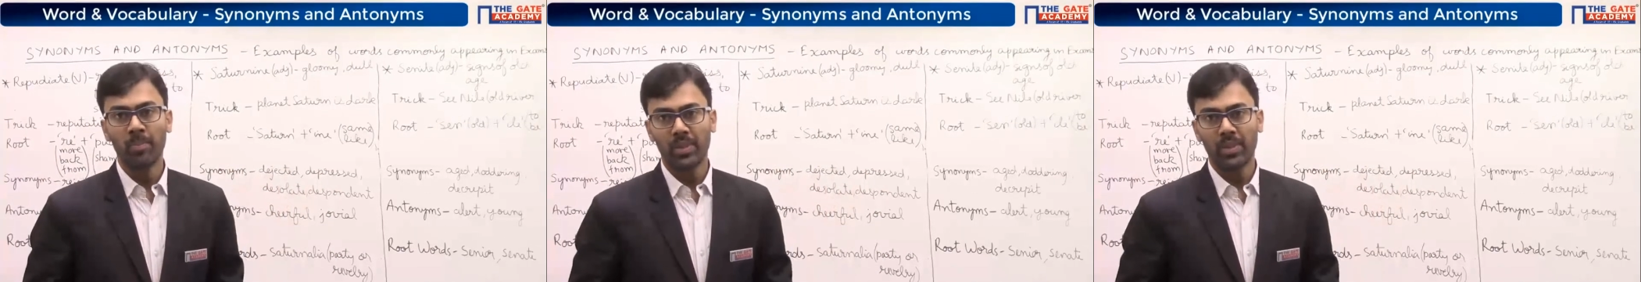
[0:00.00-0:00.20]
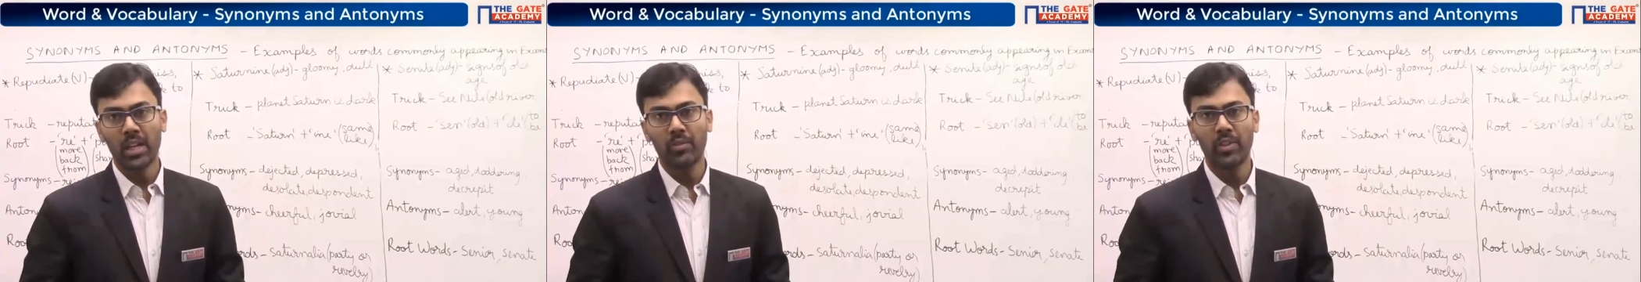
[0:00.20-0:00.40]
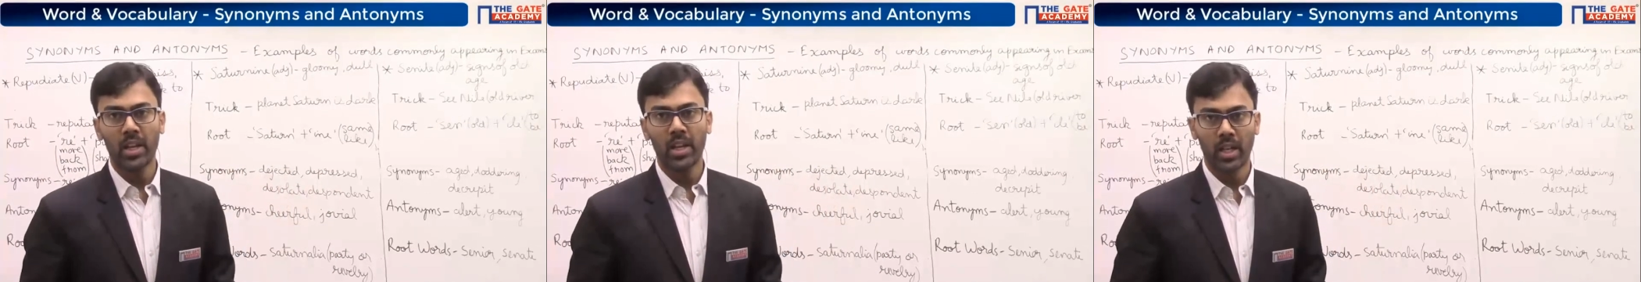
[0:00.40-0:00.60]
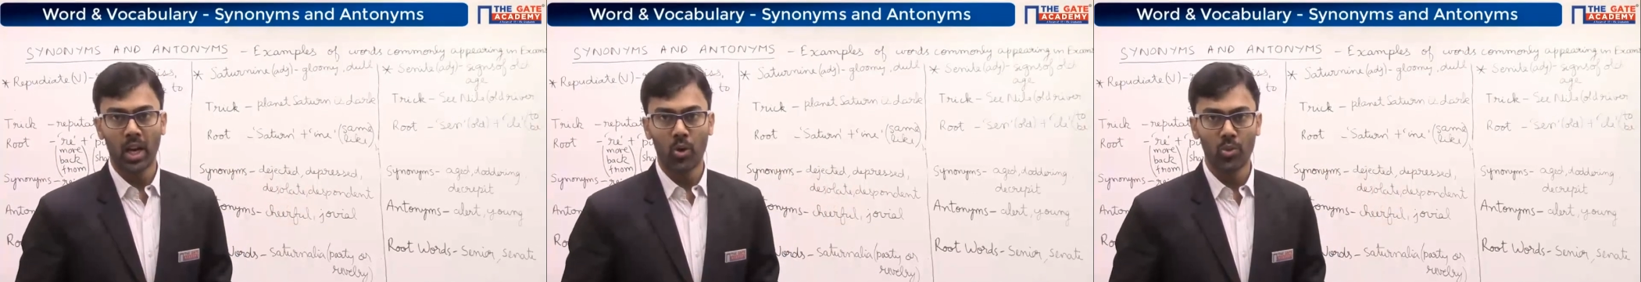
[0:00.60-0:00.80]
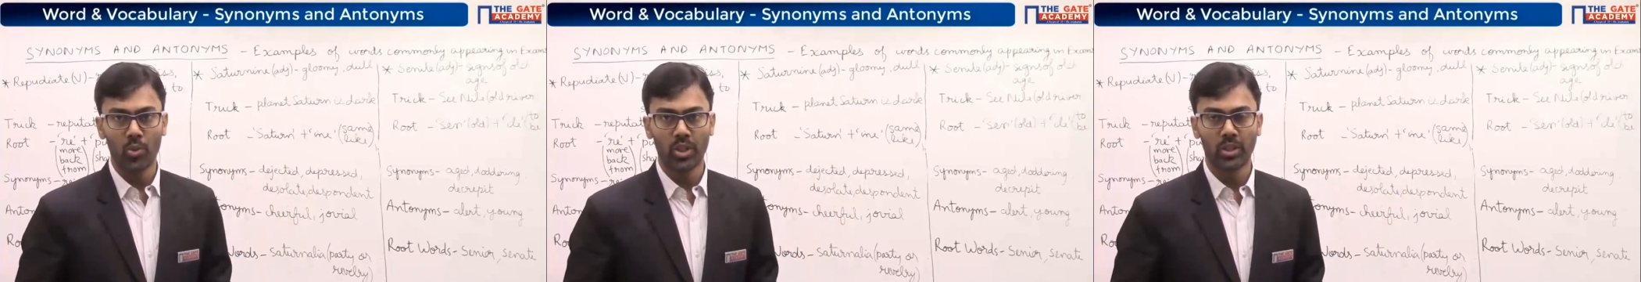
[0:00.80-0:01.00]
that we
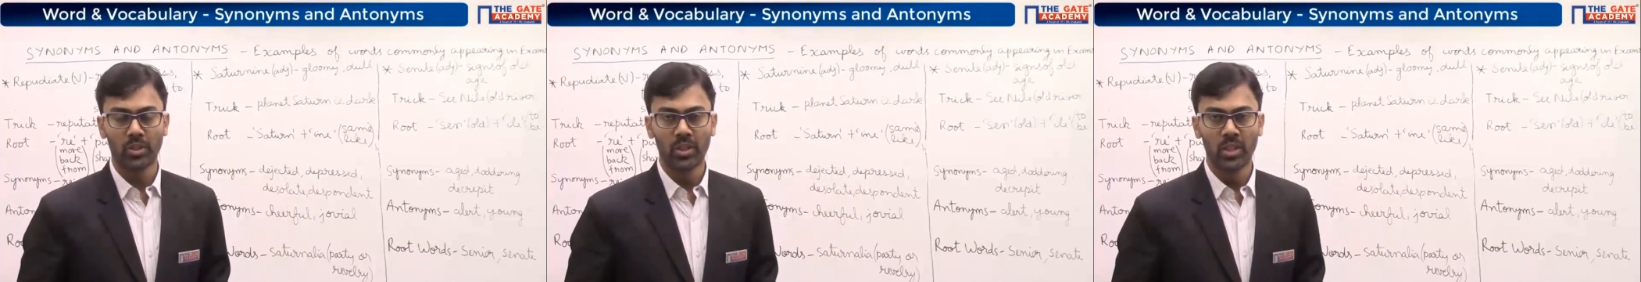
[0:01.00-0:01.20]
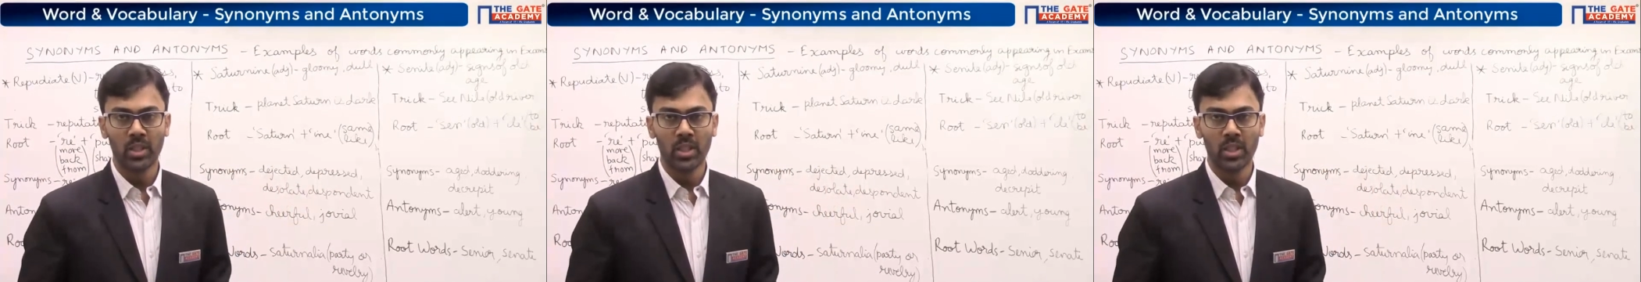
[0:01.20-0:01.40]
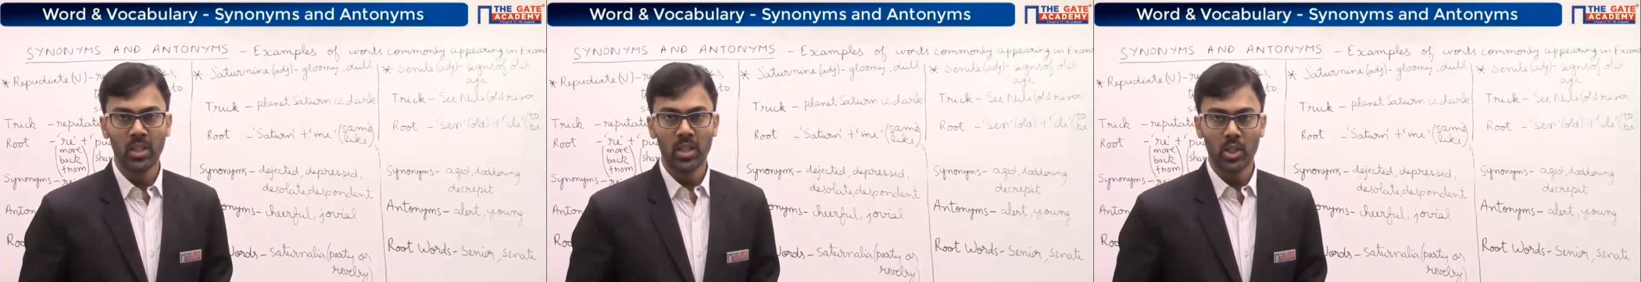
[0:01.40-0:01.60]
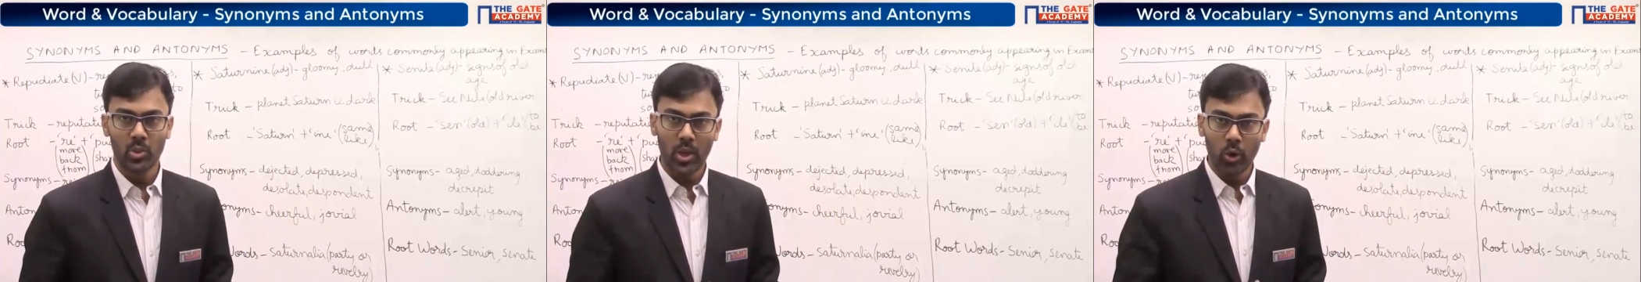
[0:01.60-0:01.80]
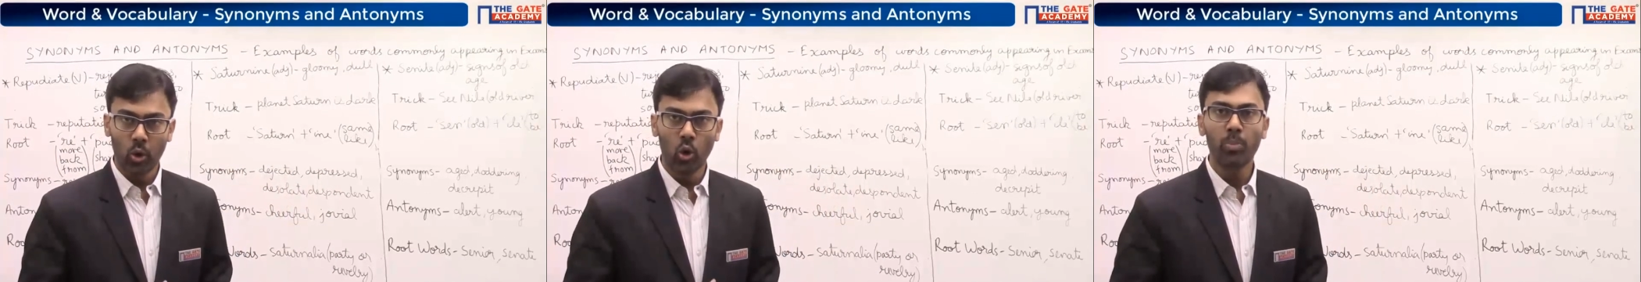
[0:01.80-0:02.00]
encounter. So
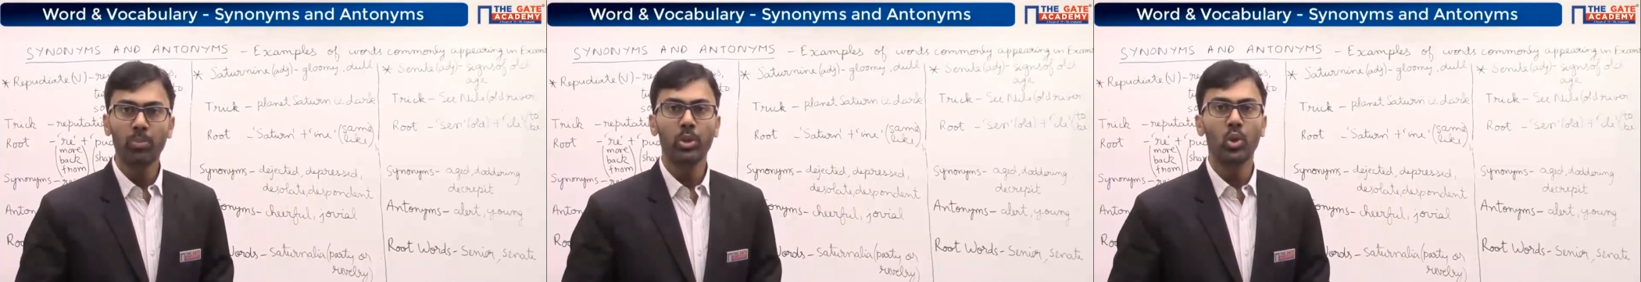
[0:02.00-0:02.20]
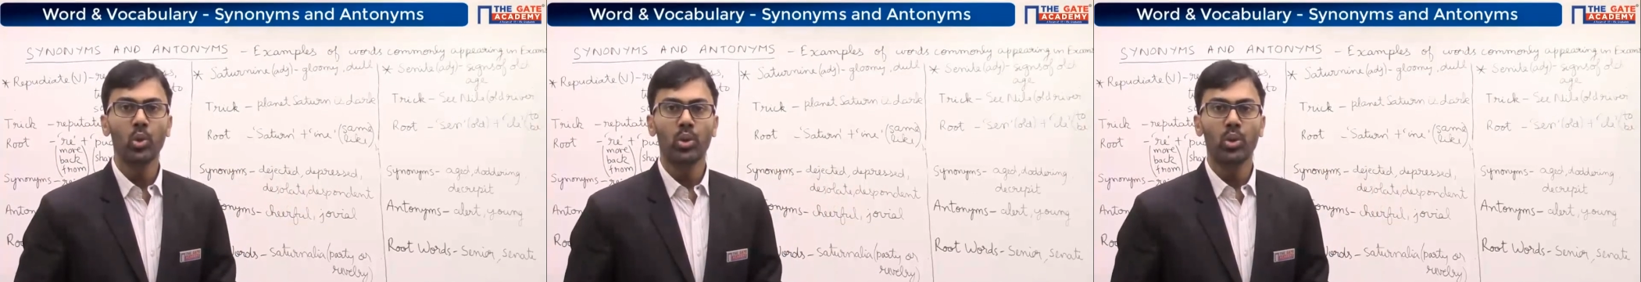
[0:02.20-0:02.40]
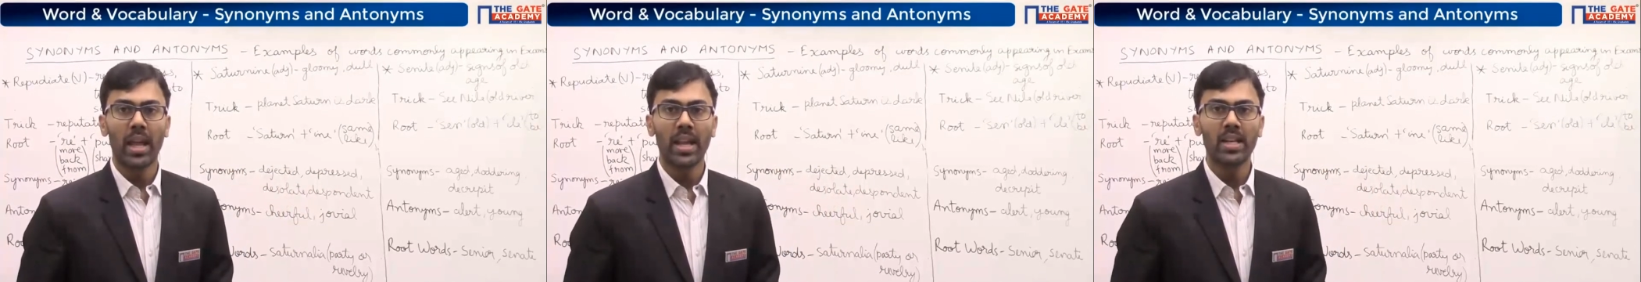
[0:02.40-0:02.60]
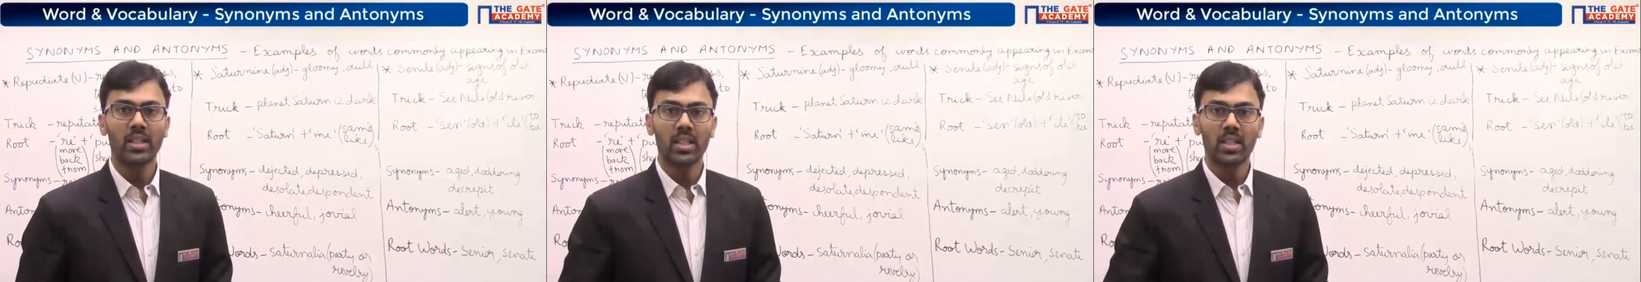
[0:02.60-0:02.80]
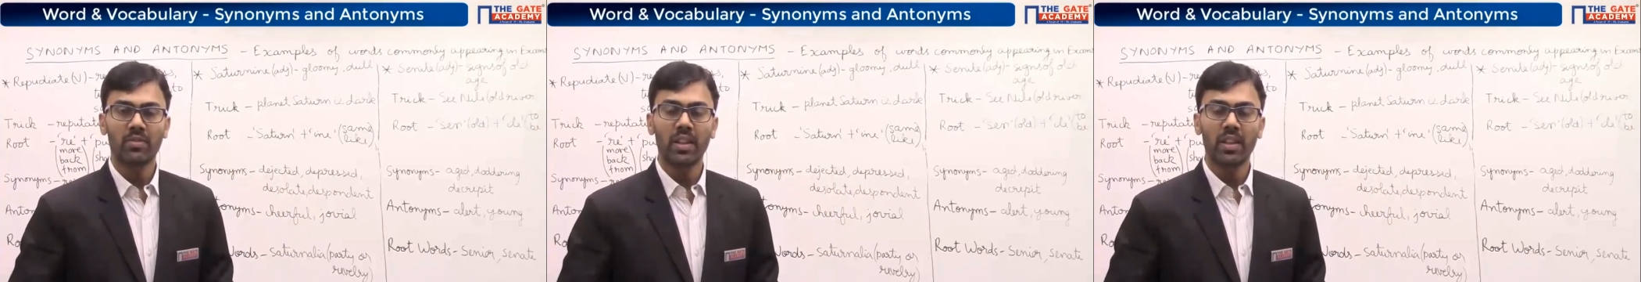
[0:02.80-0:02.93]
I hope you liked this very